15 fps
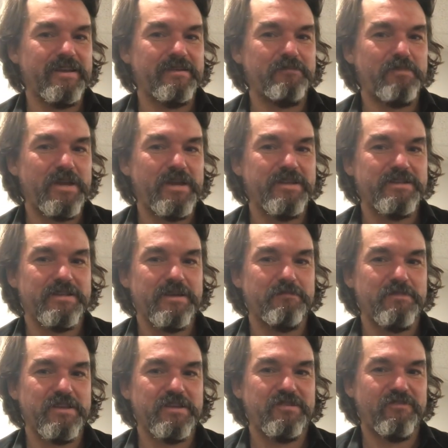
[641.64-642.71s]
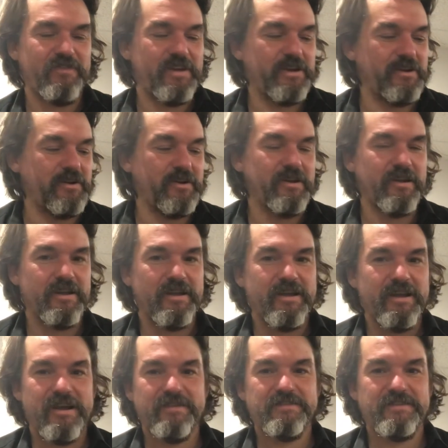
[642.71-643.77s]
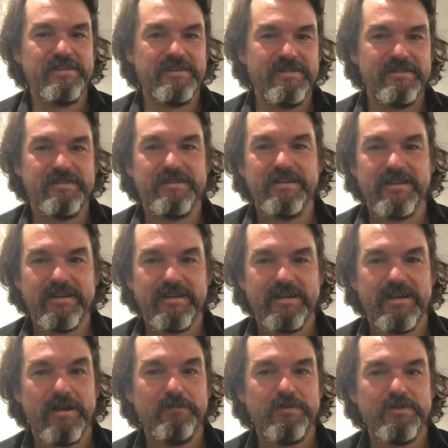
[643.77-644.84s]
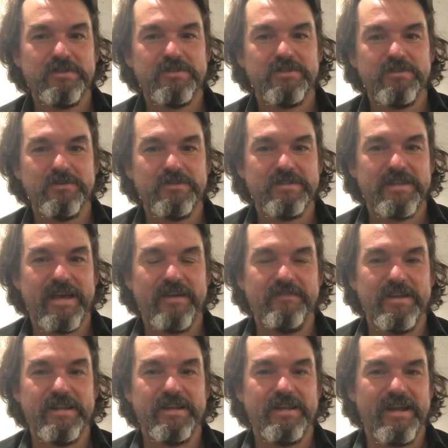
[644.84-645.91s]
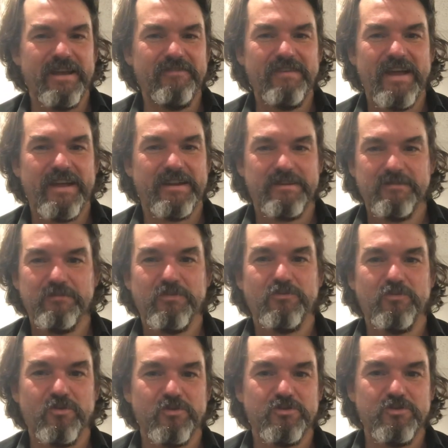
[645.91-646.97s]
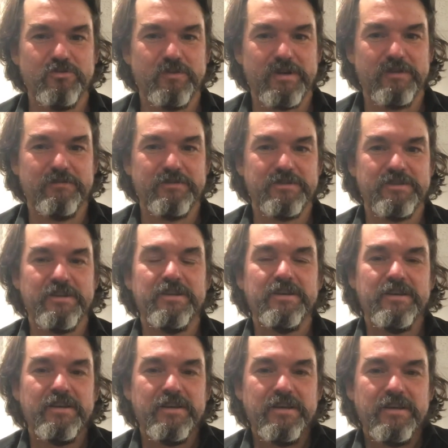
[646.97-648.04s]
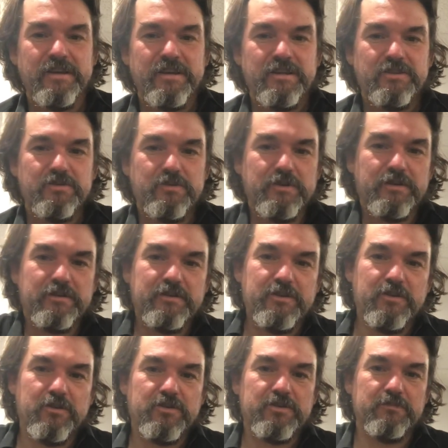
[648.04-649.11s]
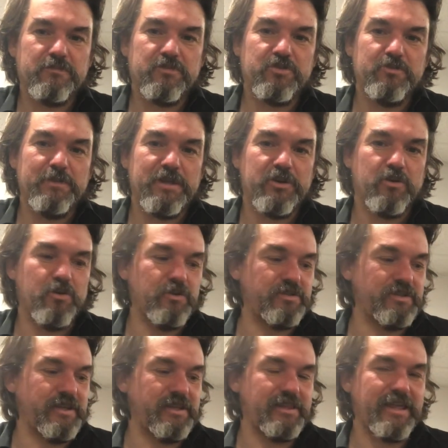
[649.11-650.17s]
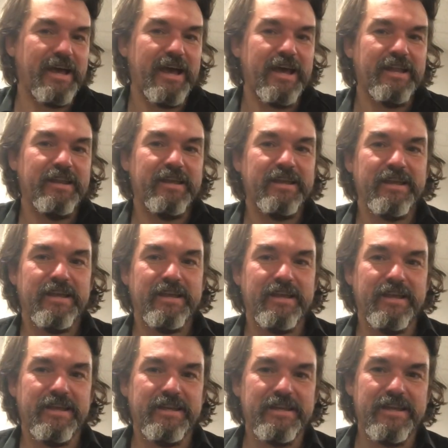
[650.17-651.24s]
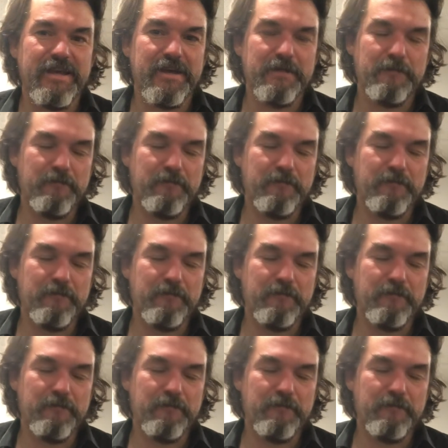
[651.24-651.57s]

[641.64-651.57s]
pains up this finger. I've seen a couple students have it, and I've had it before too when I was doing, you know, some too many chords like that. And